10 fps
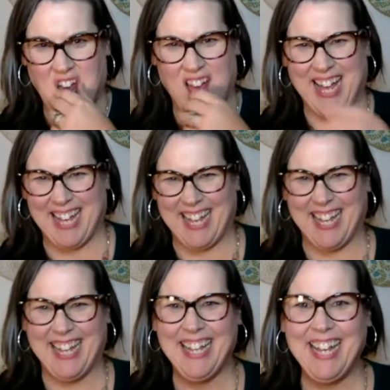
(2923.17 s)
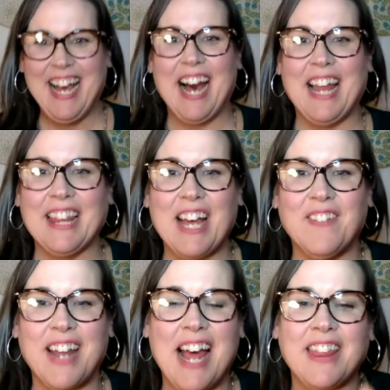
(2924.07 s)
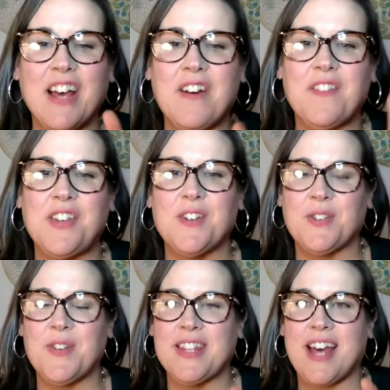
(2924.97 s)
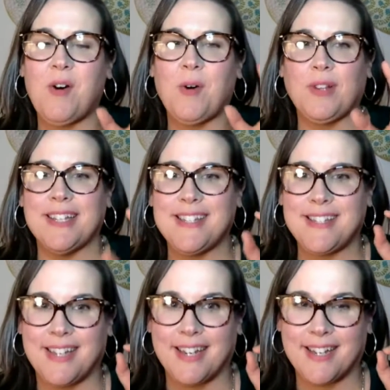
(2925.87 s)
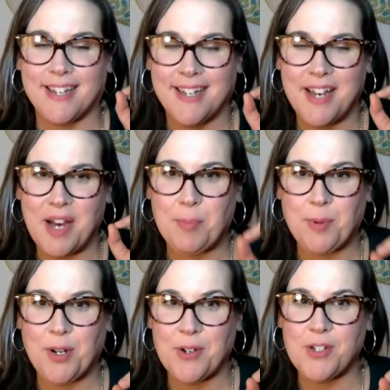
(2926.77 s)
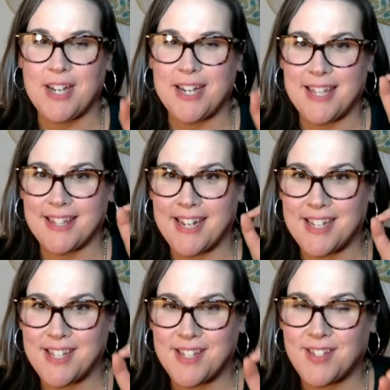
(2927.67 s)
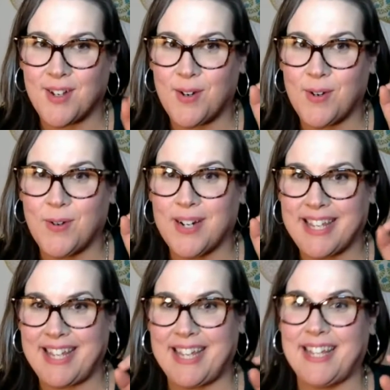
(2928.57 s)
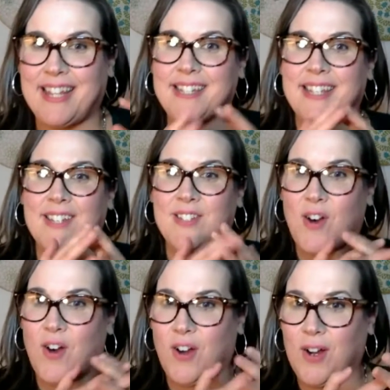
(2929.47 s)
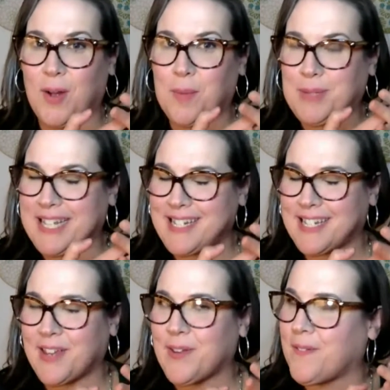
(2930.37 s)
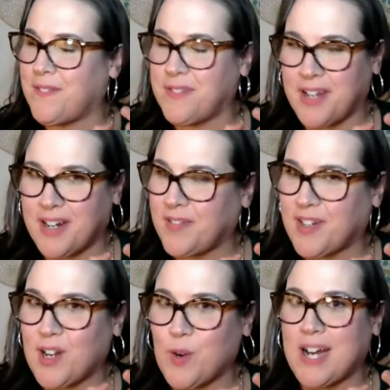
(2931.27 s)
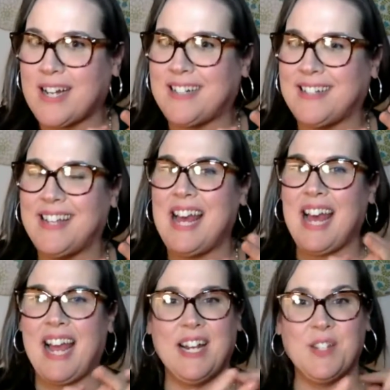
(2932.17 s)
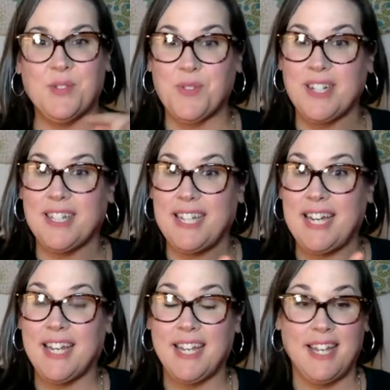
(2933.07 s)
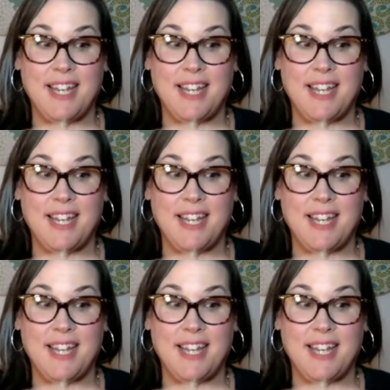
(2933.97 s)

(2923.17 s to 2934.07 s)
I love it. I love that you're doing that holistic approach. I think that is so key. These things all play together very, very well. And it's really,